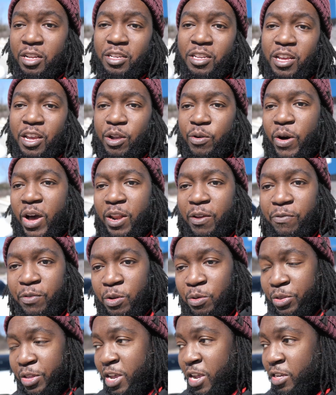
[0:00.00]
did quite a
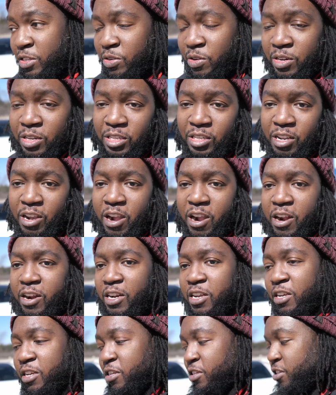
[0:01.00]
few things on this car,
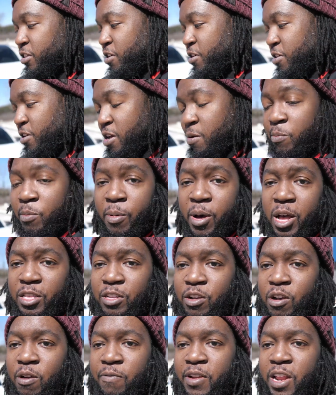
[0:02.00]
so I'm about to
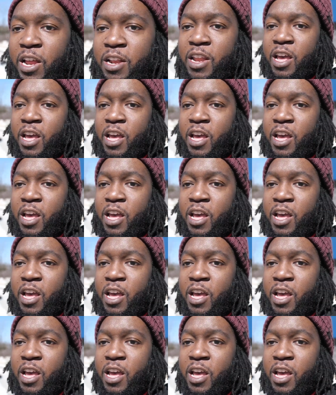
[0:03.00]
go over that